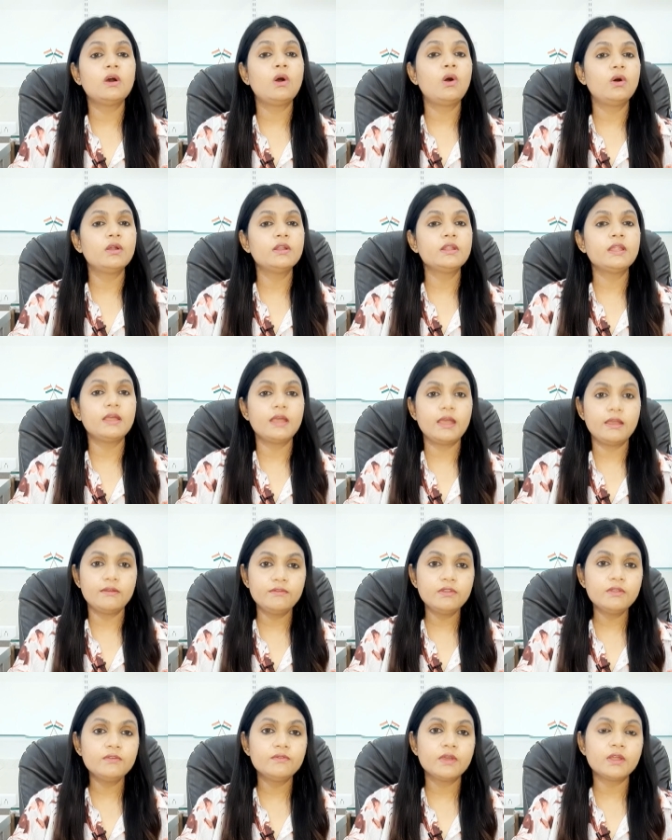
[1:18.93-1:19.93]
on
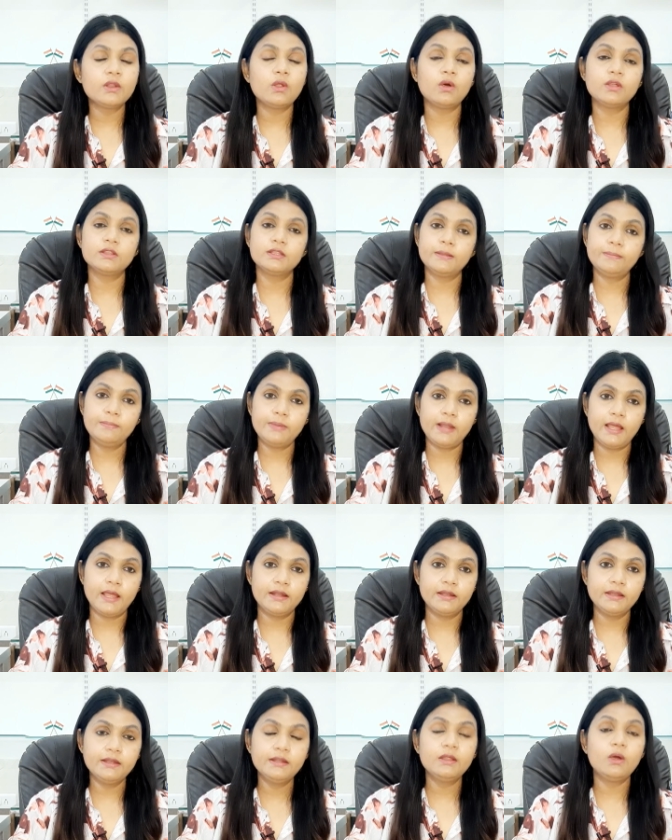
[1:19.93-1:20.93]
everywhere on the
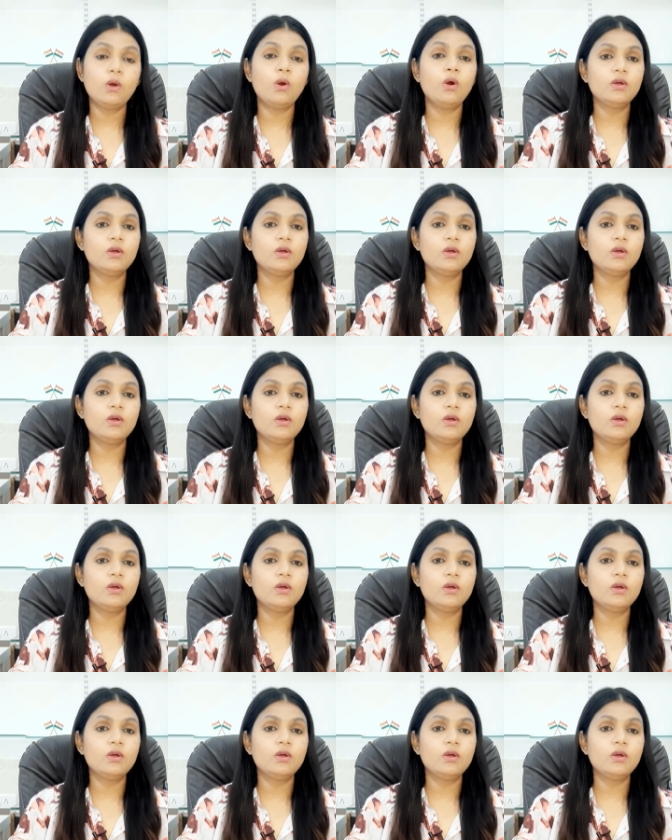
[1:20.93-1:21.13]
planet.